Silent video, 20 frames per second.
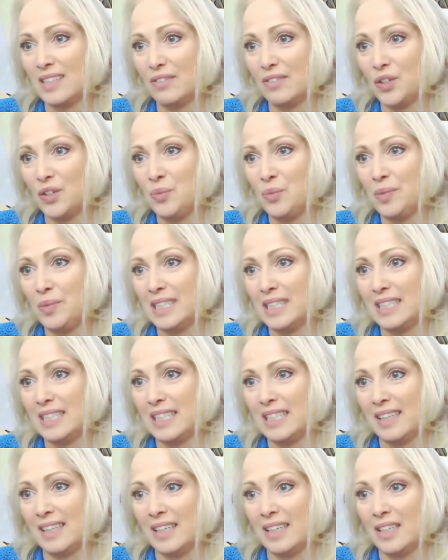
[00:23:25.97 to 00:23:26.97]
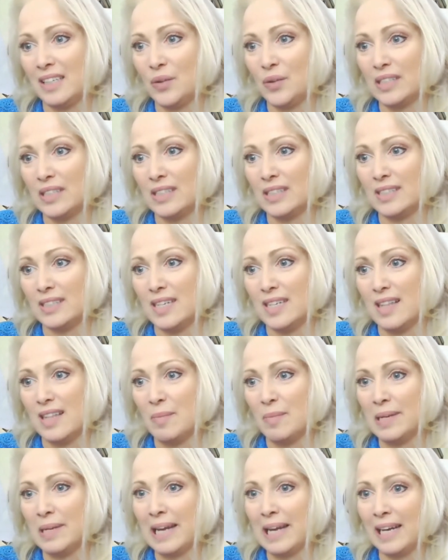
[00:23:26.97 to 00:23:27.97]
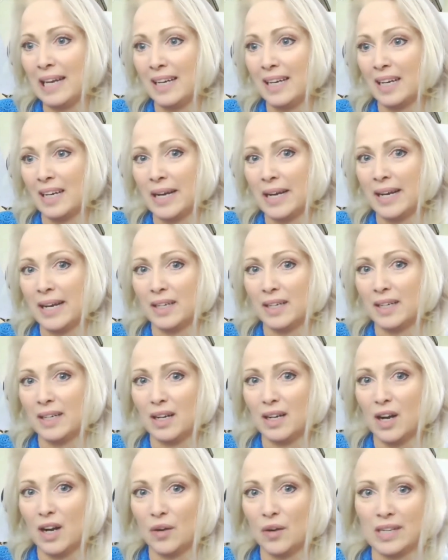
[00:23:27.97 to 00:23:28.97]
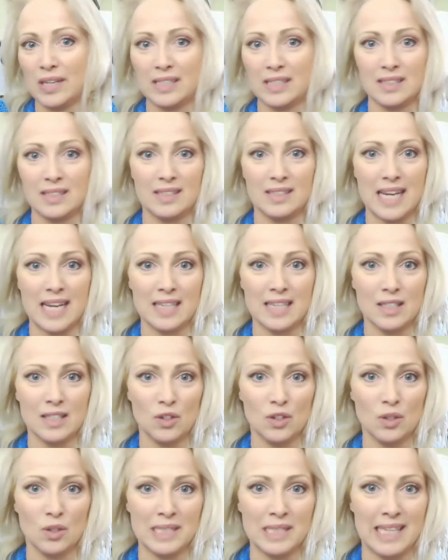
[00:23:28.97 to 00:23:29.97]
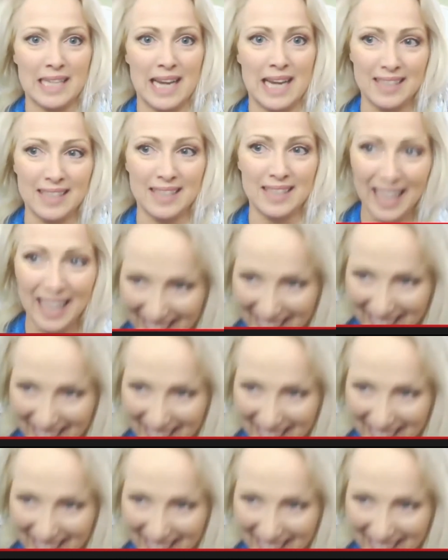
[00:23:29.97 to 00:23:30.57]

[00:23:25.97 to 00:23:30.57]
If you missed anything, you can see the beginning and my horrendous technical mistakes